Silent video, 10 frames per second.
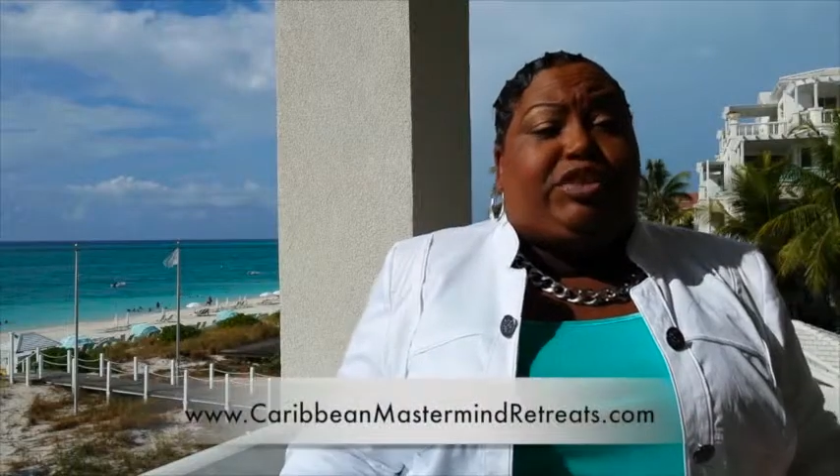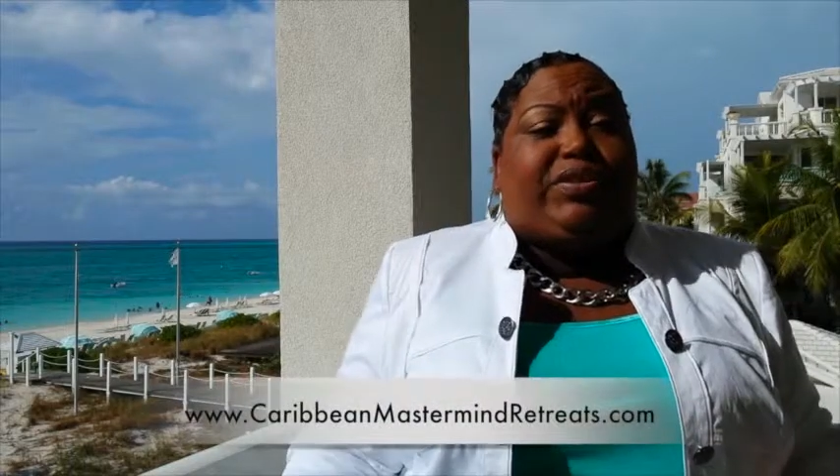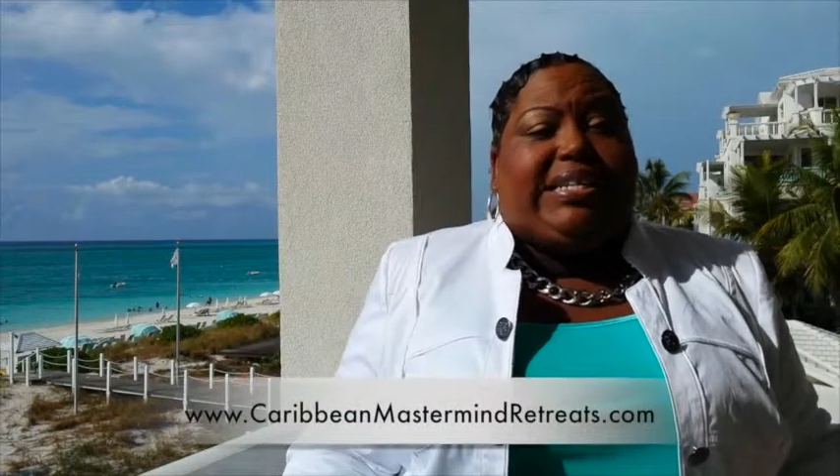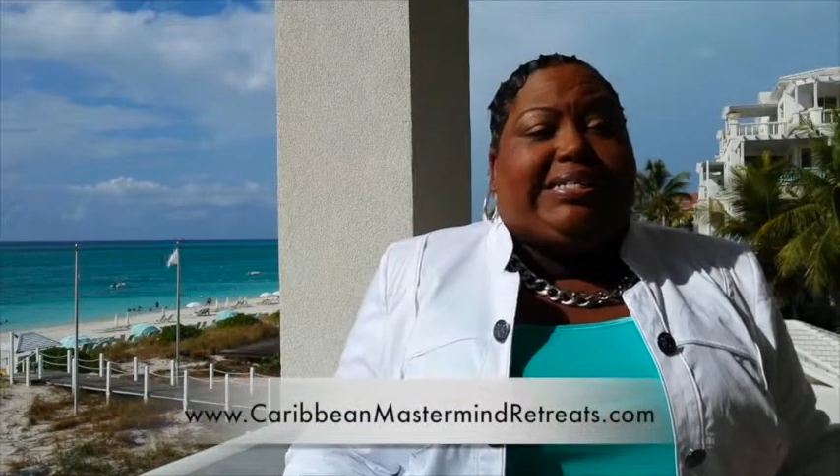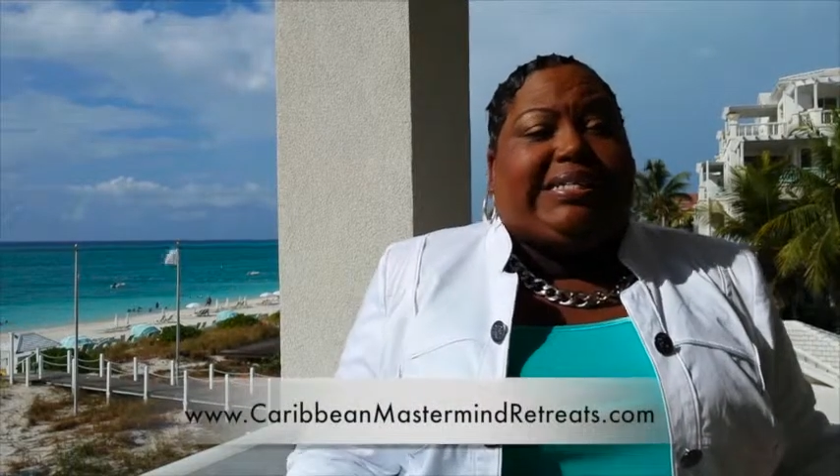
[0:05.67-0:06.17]

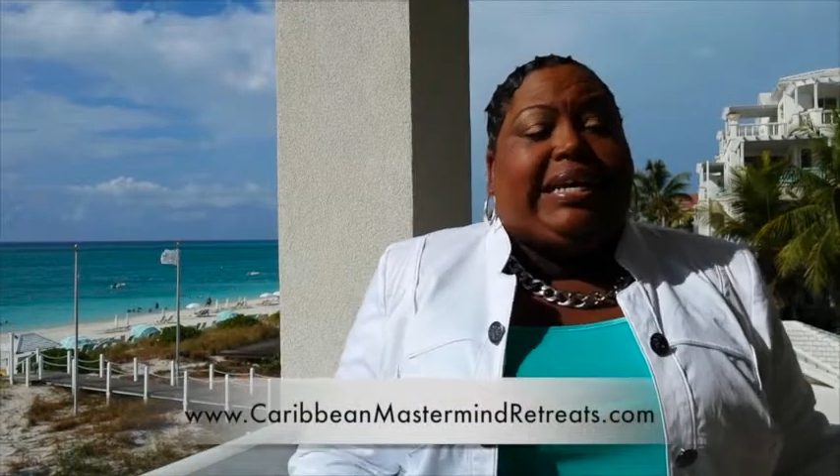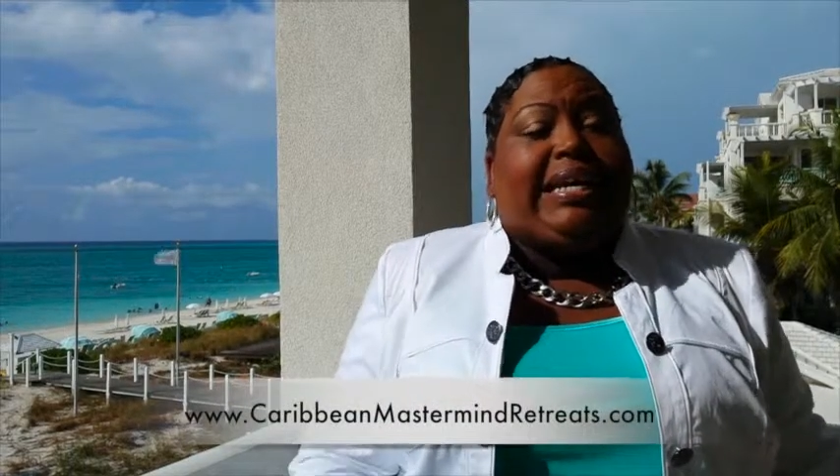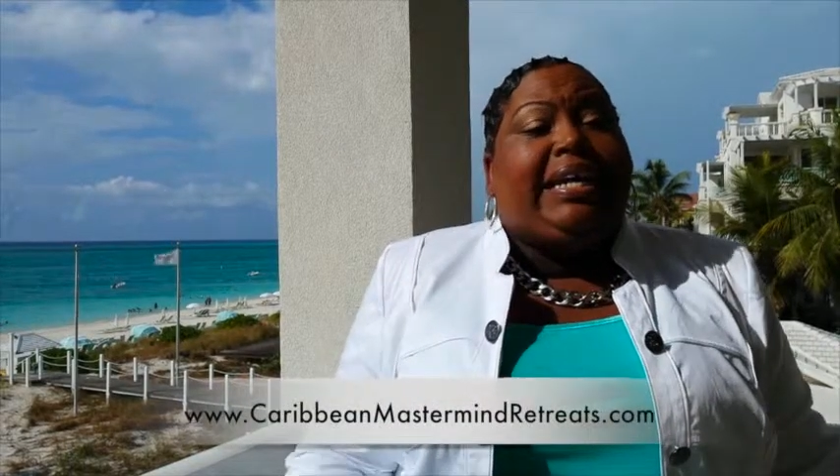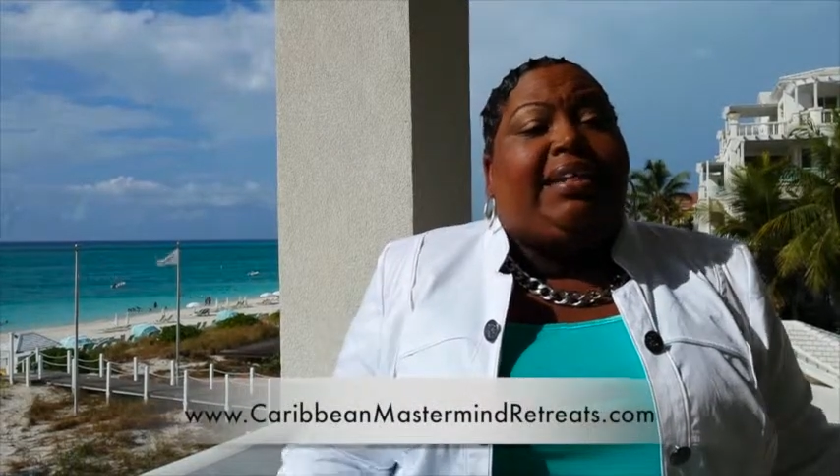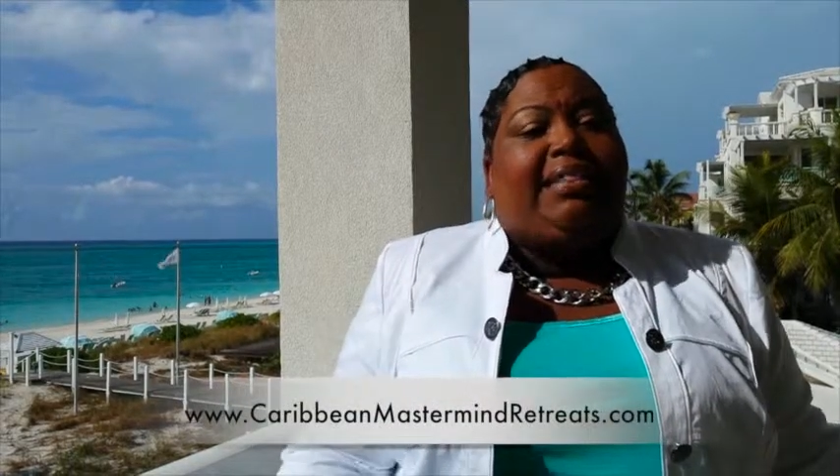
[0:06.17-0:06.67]
Retreats,
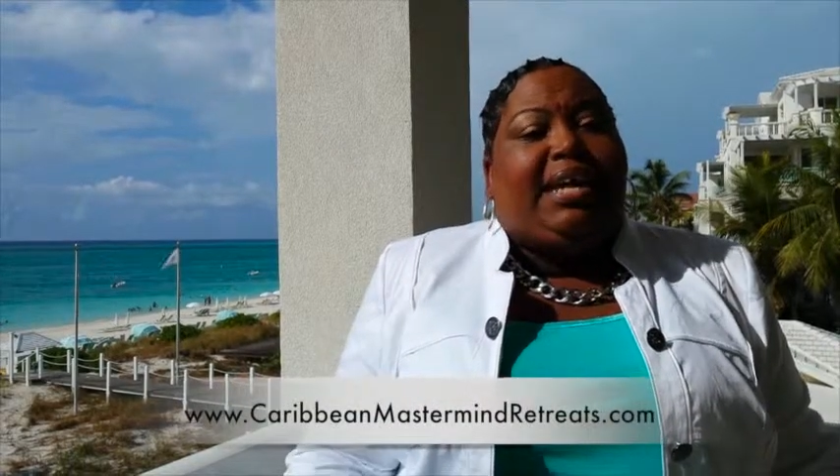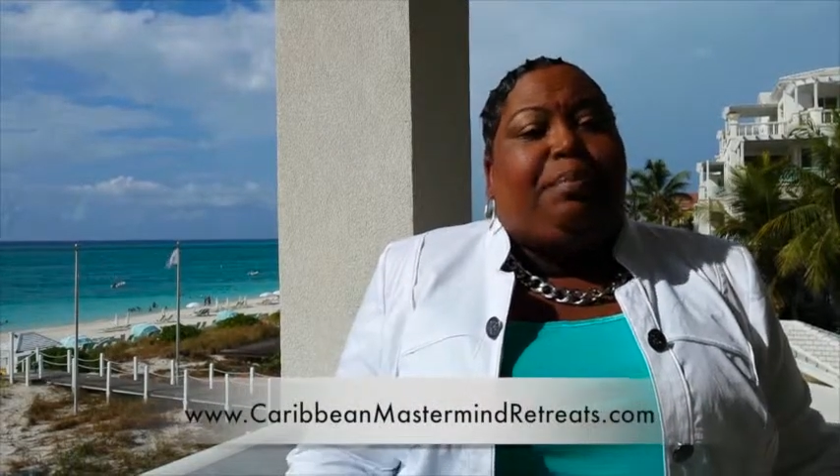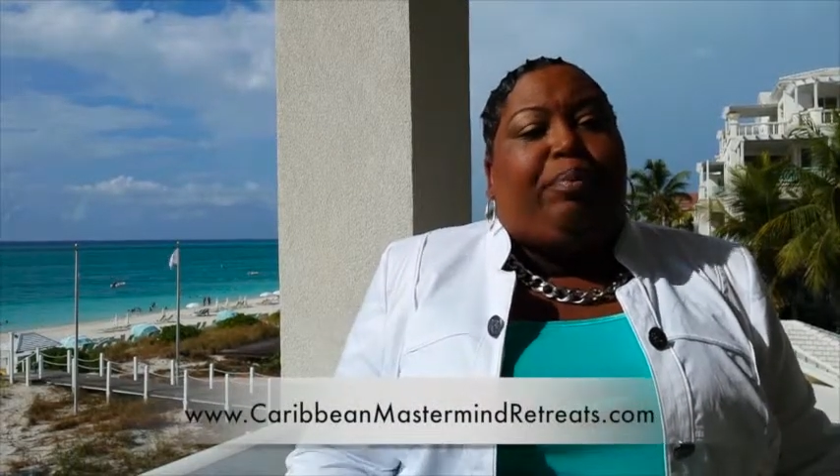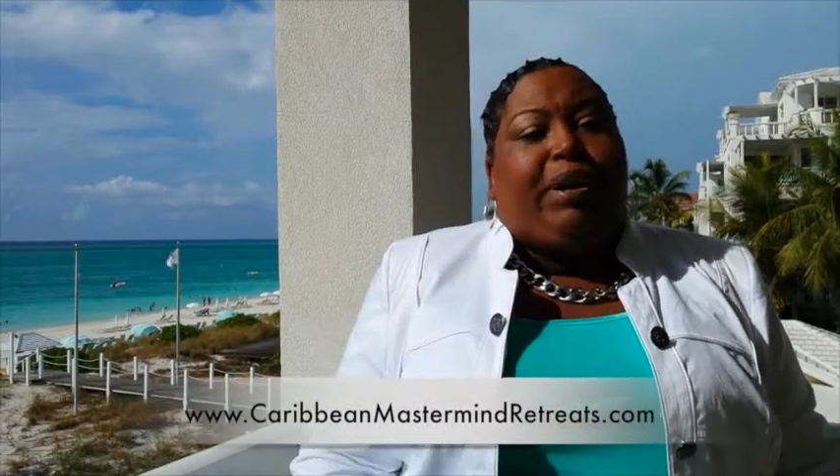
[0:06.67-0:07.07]
the